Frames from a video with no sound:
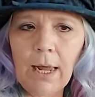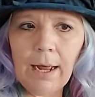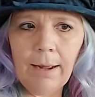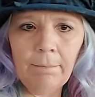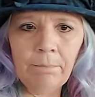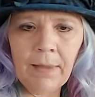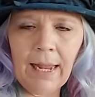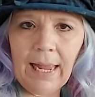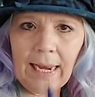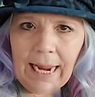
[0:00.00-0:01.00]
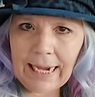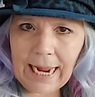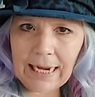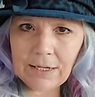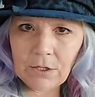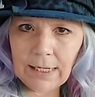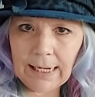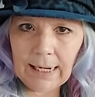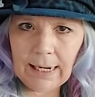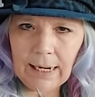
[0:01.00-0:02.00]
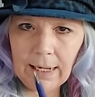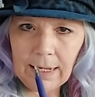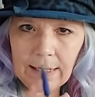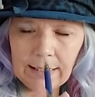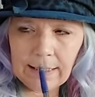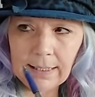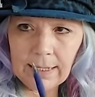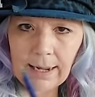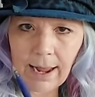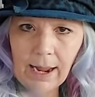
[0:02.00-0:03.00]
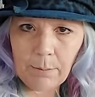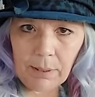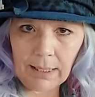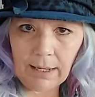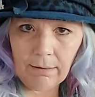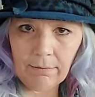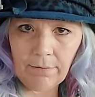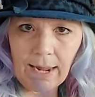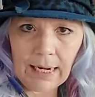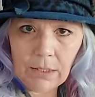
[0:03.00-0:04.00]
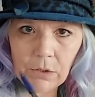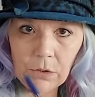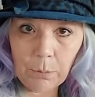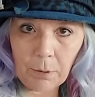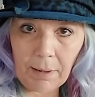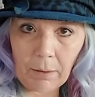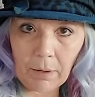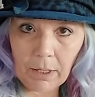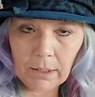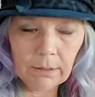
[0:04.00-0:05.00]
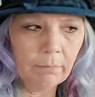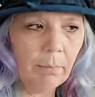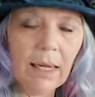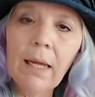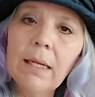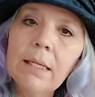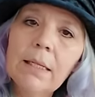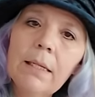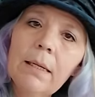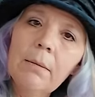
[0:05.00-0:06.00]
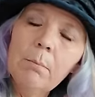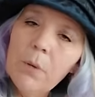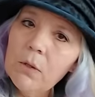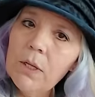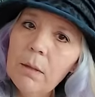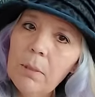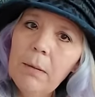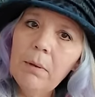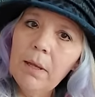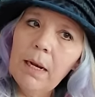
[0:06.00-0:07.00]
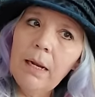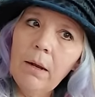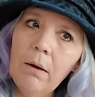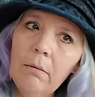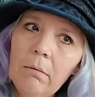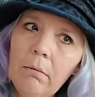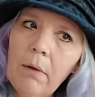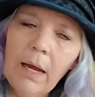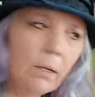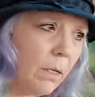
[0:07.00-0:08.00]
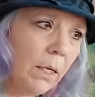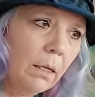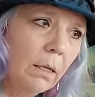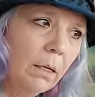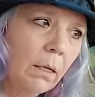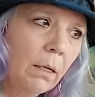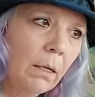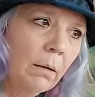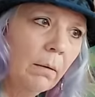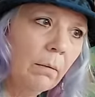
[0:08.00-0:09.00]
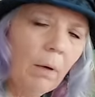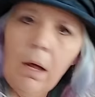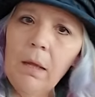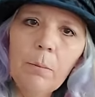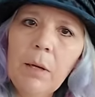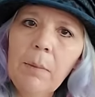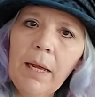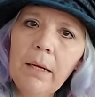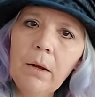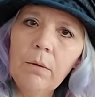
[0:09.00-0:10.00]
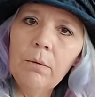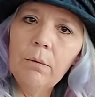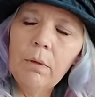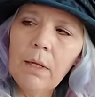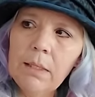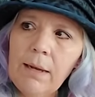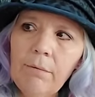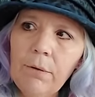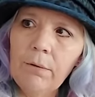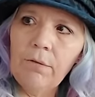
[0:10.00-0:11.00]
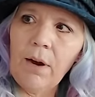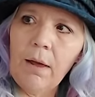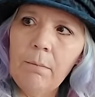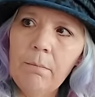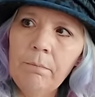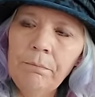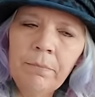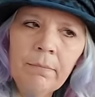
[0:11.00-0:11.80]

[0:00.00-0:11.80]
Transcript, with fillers: Um, and ADHD is, I believe, a superpower because most of the people that I know, actually, all the people I know that suffer from,